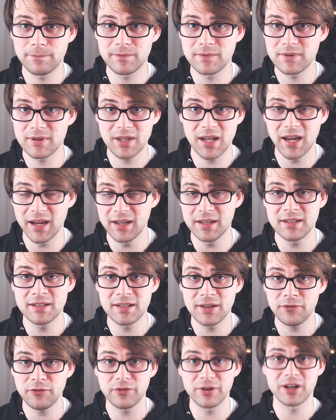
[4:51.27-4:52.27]
10
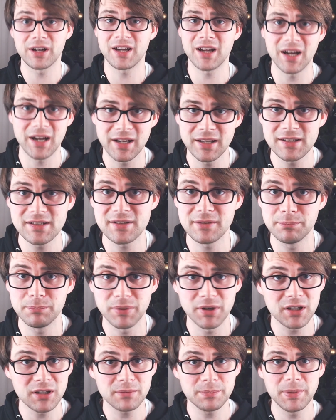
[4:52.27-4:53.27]
different kinds of
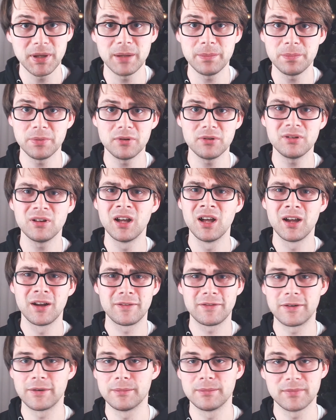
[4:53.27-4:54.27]
bug people,
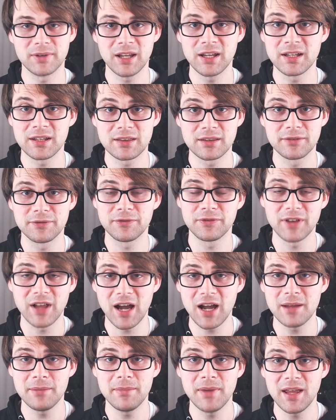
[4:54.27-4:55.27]
from like the Fly
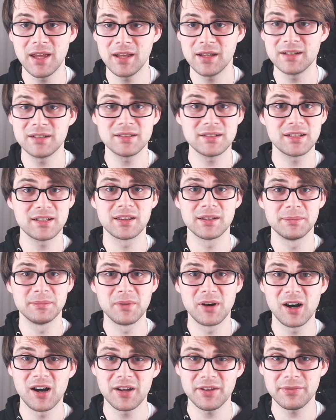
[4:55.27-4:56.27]
Man to the
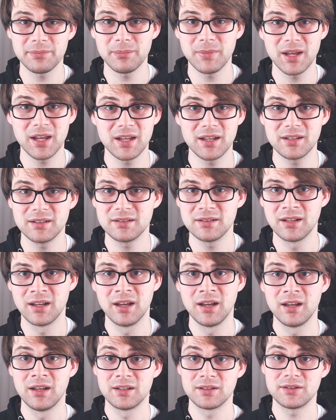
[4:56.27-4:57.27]
Mothman
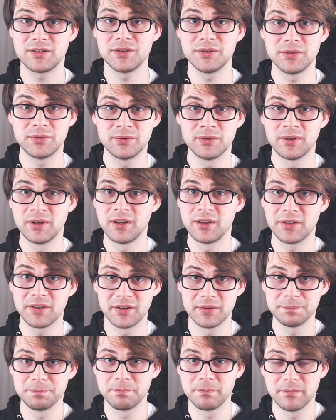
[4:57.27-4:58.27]
to the
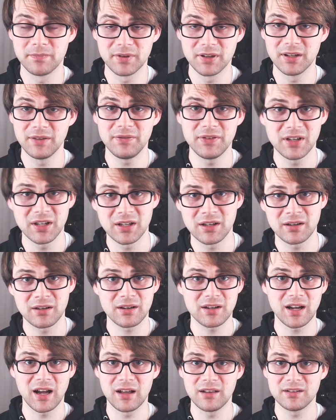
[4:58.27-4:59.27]
living
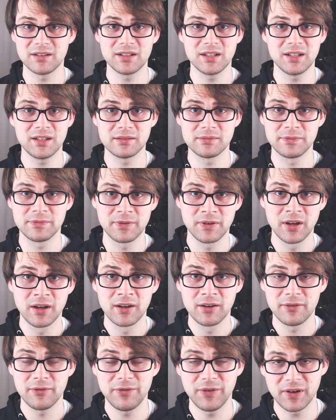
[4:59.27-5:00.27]
colony of
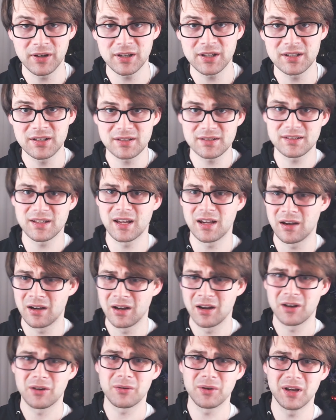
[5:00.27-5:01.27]
fungus that
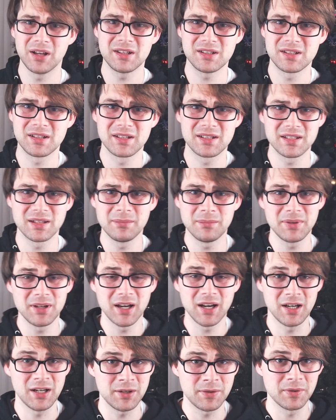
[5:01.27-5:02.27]
creates a
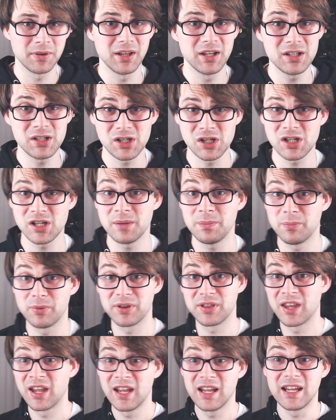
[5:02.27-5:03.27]
symbiotic relationship with
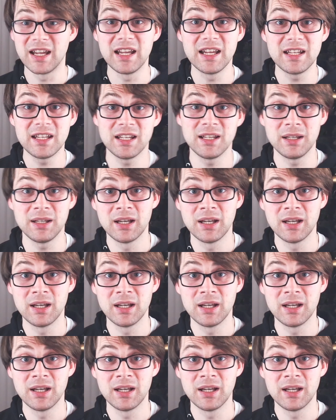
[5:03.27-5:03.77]
any